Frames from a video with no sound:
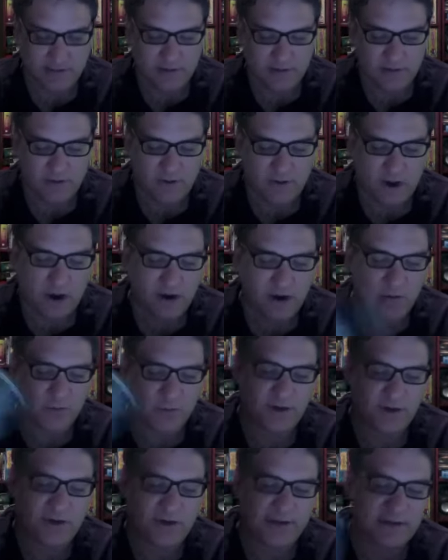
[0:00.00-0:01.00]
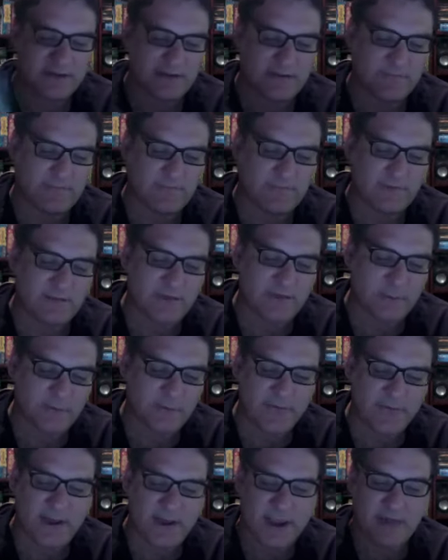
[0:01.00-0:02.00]
The artwork is, some
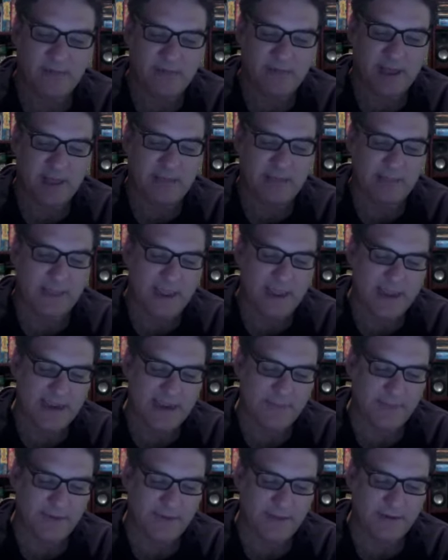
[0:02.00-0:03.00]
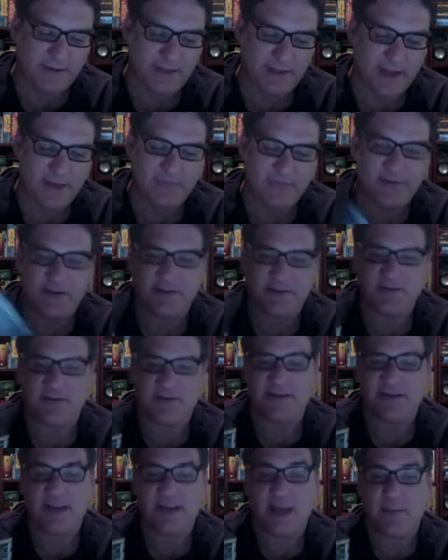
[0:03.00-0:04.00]
of it I like, but a lot of it is
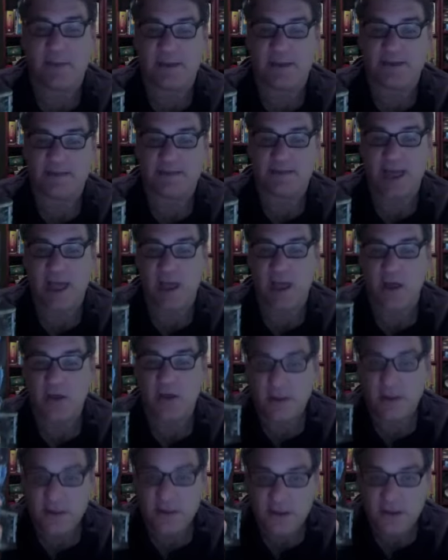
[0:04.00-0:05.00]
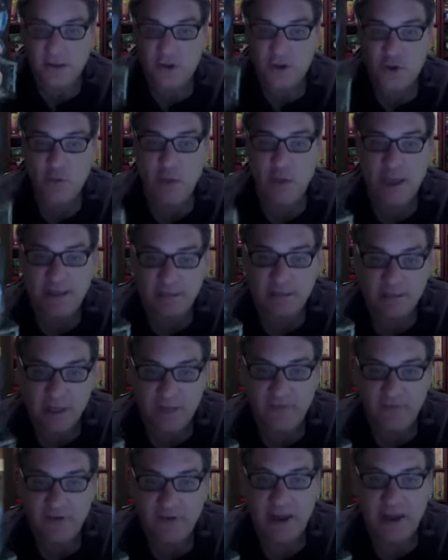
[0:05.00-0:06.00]
just not my style. You might
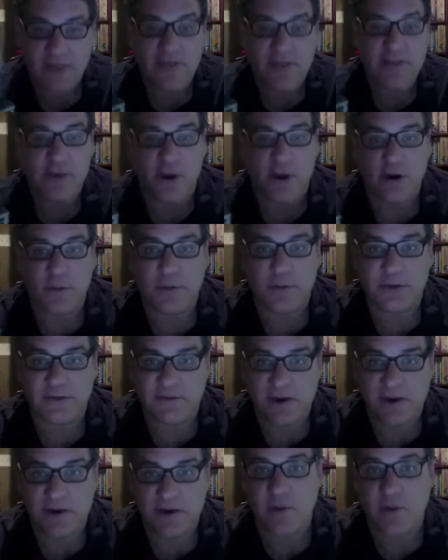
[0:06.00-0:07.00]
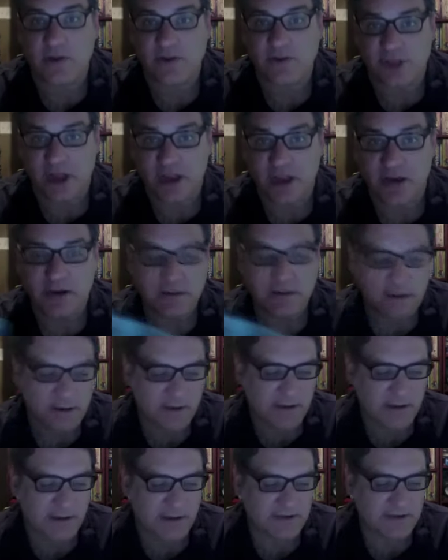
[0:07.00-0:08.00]
love it. I think the artwork's very well done.
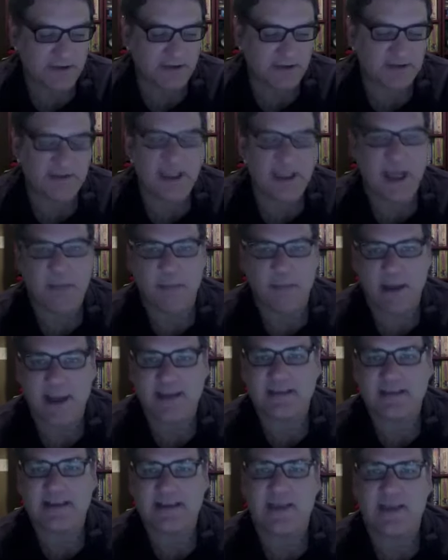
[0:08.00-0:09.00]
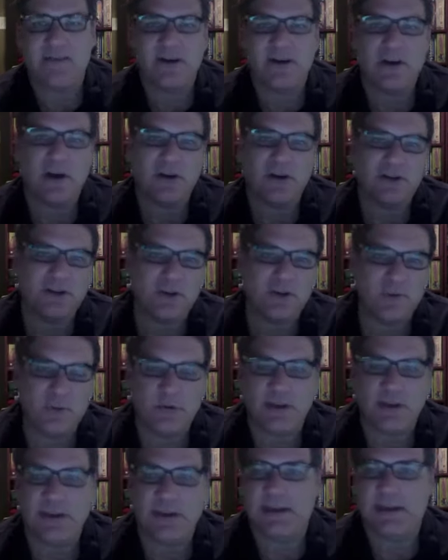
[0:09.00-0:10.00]
It's just not it's kind of a
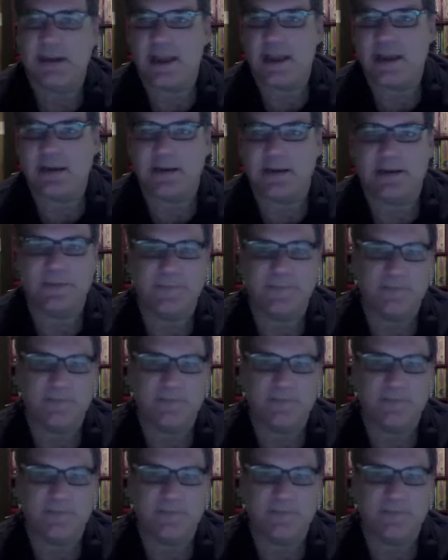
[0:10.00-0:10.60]
cartoony kind of